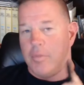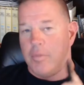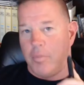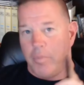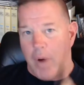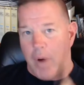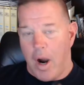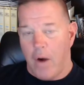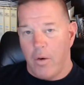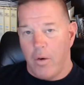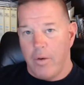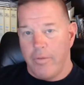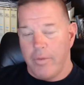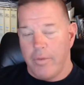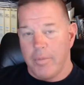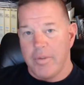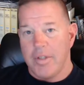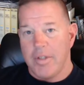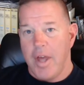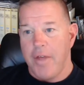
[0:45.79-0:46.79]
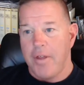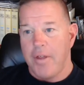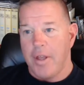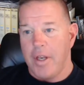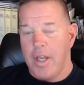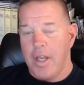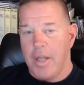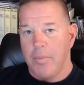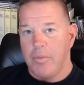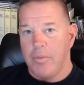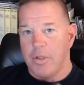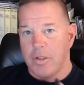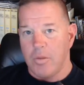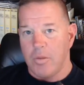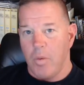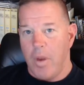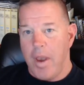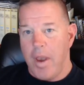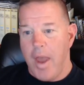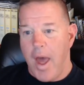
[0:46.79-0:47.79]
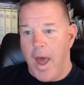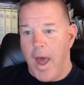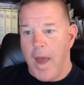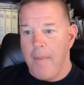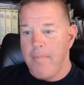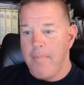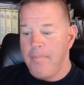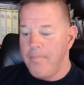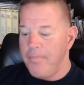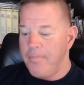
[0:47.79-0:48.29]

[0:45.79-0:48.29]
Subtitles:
Borrowing from Seth Kniep, just one dime.